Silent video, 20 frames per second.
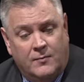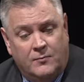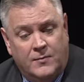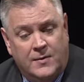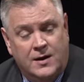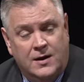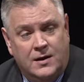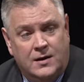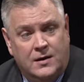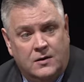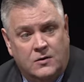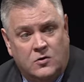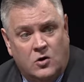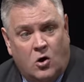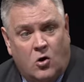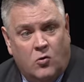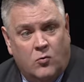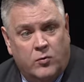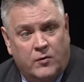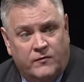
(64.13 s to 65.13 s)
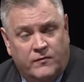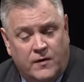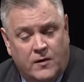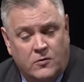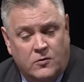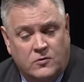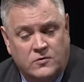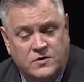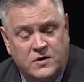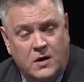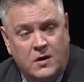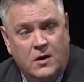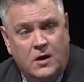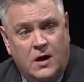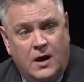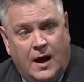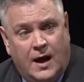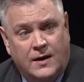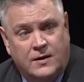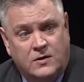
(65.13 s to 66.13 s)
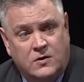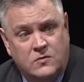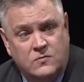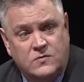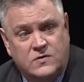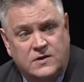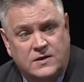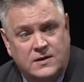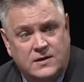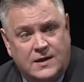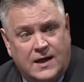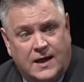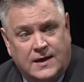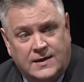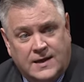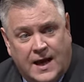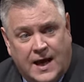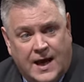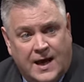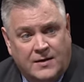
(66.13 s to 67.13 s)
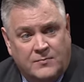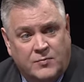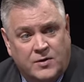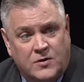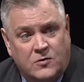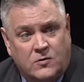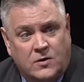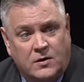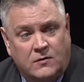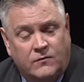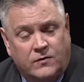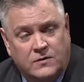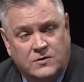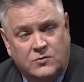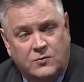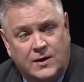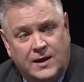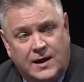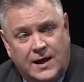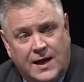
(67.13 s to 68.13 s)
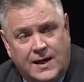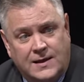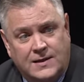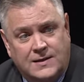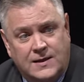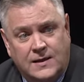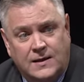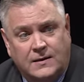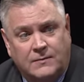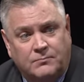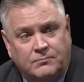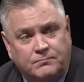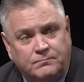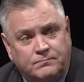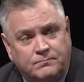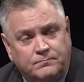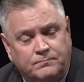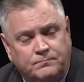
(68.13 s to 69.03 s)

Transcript: and meet and talk with voters. I do see that tide building for 2018. Is